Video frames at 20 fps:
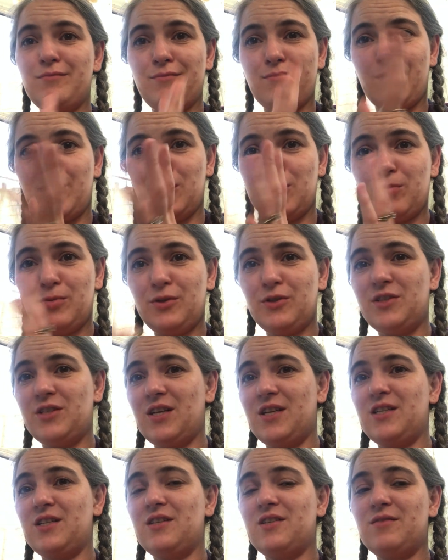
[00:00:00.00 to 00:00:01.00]
multiples
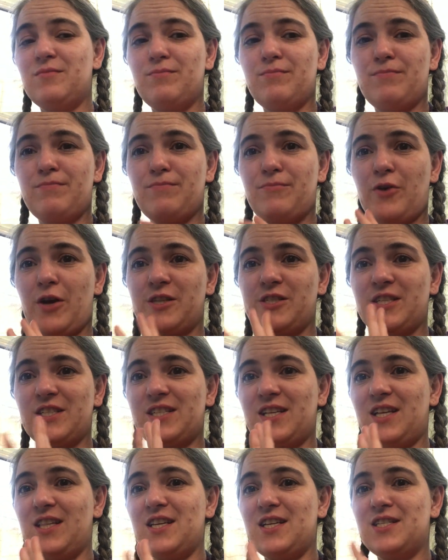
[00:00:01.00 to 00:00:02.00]
on projects
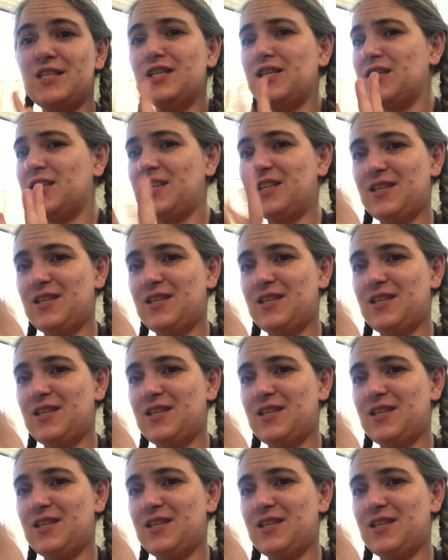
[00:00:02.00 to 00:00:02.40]
like this,